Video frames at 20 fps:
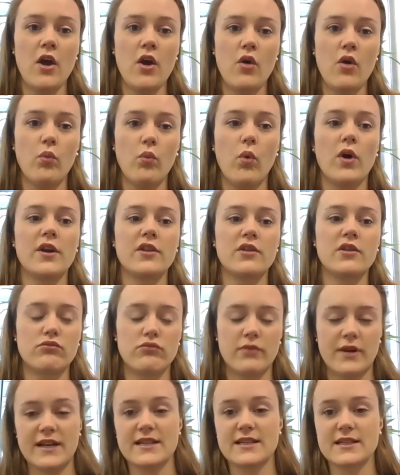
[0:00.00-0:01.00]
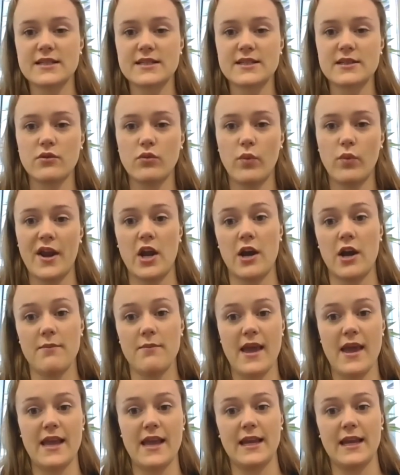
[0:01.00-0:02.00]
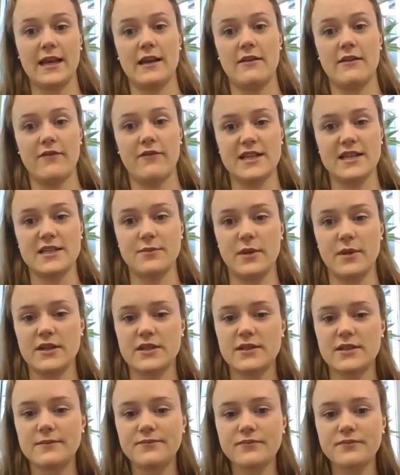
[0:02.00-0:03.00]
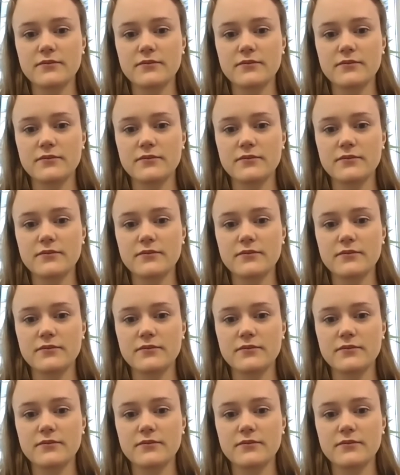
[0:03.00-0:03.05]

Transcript: what are the risks when i'm making an investment